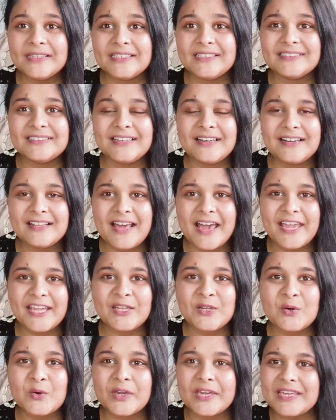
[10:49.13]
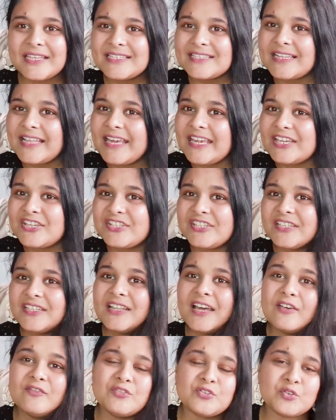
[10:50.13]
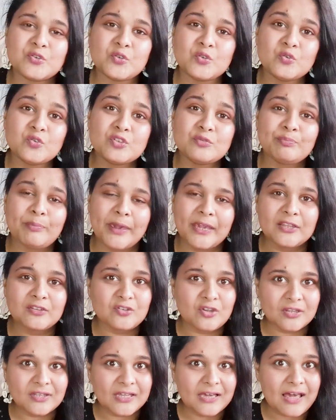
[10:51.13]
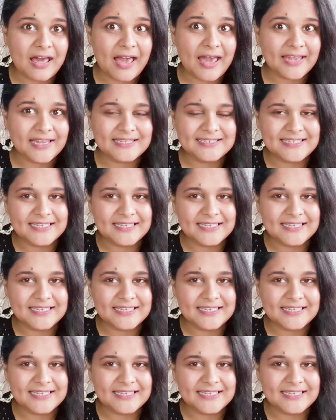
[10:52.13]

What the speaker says: in her eye look is like she loves to use pinks on her eyes,